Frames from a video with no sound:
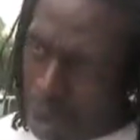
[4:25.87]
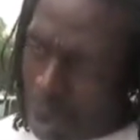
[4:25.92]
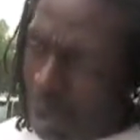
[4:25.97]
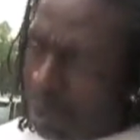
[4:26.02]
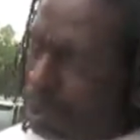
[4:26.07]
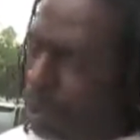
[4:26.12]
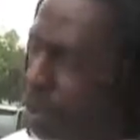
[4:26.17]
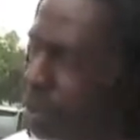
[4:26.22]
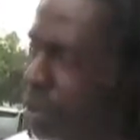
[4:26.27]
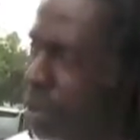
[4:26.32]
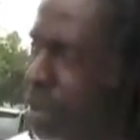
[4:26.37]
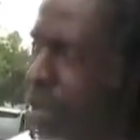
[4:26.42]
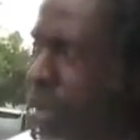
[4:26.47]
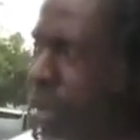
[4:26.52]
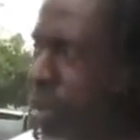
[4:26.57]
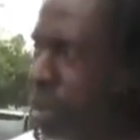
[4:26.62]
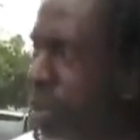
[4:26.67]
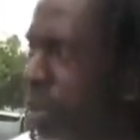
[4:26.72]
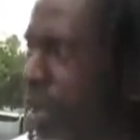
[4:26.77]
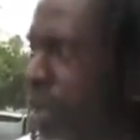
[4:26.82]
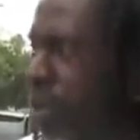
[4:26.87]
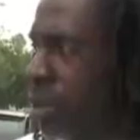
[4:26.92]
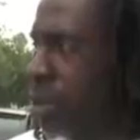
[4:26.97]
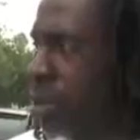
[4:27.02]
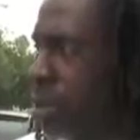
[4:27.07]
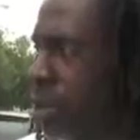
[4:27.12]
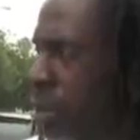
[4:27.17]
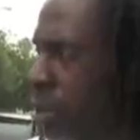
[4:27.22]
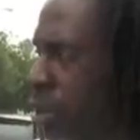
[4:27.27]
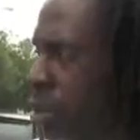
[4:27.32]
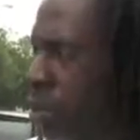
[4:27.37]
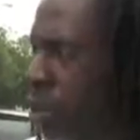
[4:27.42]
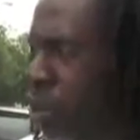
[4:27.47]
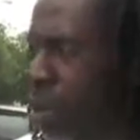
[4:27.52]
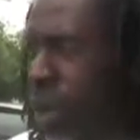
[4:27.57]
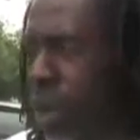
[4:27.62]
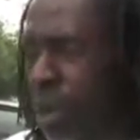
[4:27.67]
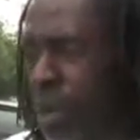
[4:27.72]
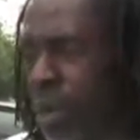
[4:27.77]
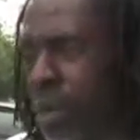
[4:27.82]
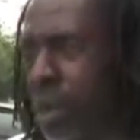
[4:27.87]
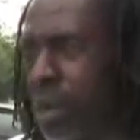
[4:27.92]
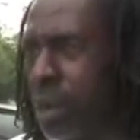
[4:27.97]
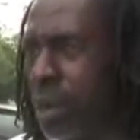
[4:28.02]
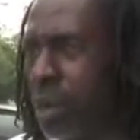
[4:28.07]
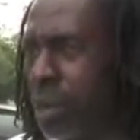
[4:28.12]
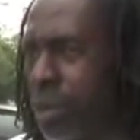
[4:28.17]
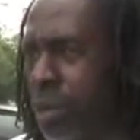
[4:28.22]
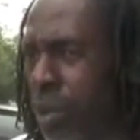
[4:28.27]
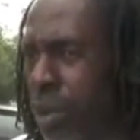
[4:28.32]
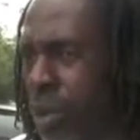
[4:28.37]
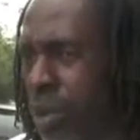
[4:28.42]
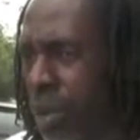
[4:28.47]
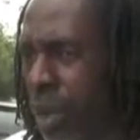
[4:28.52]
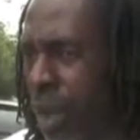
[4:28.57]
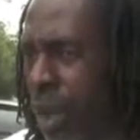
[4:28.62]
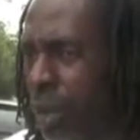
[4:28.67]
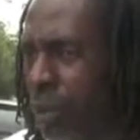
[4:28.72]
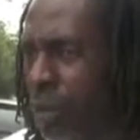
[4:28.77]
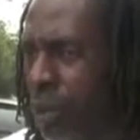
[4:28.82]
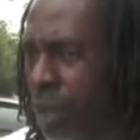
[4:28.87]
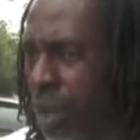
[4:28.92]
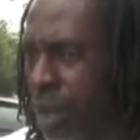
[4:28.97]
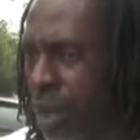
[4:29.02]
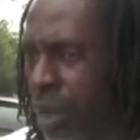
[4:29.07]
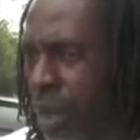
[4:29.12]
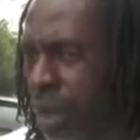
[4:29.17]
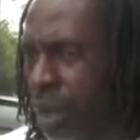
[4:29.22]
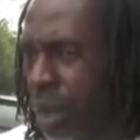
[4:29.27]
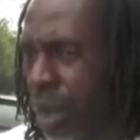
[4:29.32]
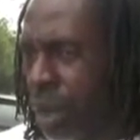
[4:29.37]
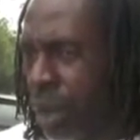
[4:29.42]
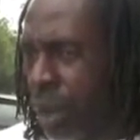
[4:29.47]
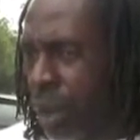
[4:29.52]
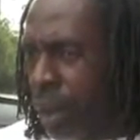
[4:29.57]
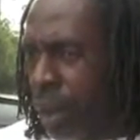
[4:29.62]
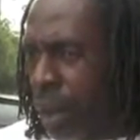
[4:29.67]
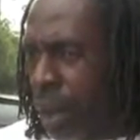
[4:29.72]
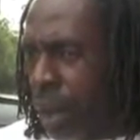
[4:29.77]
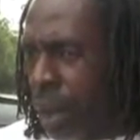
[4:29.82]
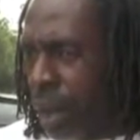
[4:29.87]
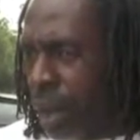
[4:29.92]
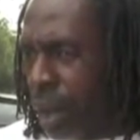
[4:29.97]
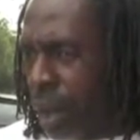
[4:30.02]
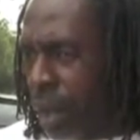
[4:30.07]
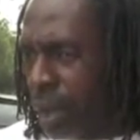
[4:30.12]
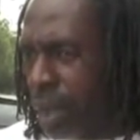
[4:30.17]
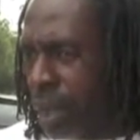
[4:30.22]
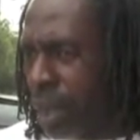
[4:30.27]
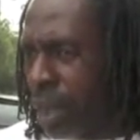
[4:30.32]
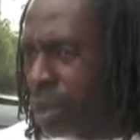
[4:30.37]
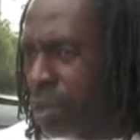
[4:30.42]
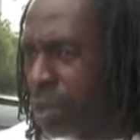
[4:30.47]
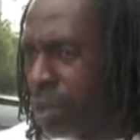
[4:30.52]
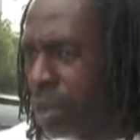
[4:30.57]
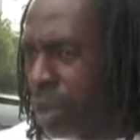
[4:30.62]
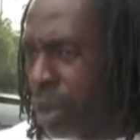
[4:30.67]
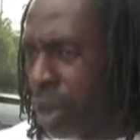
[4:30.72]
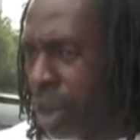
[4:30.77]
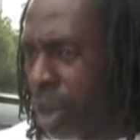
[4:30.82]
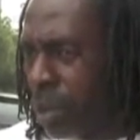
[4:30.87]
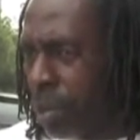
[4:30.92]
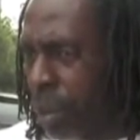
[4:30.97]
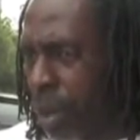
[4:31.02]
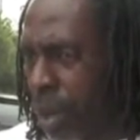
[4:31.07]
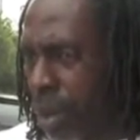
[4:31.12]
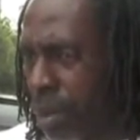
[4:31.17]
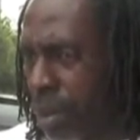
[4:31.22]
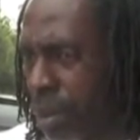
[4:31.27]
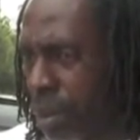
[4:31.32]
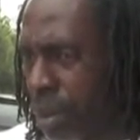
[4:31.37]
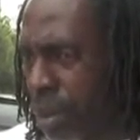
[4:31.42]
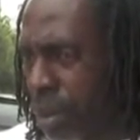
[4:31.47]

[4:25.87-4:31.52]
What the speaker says: coming through the same tunnel, you know, going down the same situation that I was in. And I think that's what it's all about.